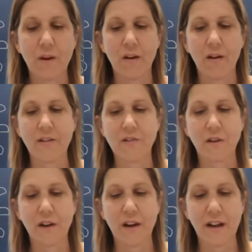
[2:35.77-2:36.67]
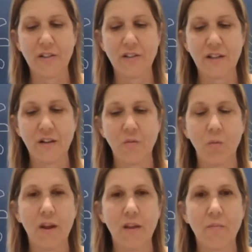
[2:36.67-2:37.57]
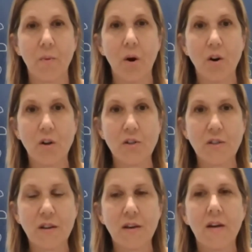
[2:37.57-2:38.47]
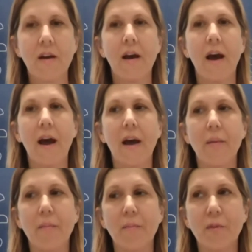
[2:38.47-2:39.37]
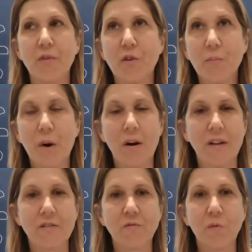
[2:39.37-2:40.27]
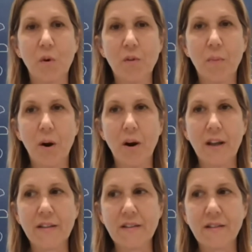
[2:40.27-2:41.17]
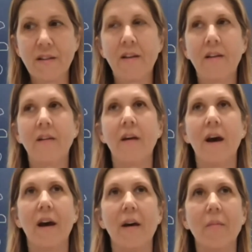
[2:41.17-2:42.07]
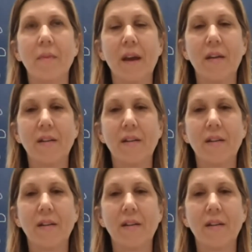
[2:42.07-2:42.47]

We are interconnected with partners, um, third parties, fourth parties, um,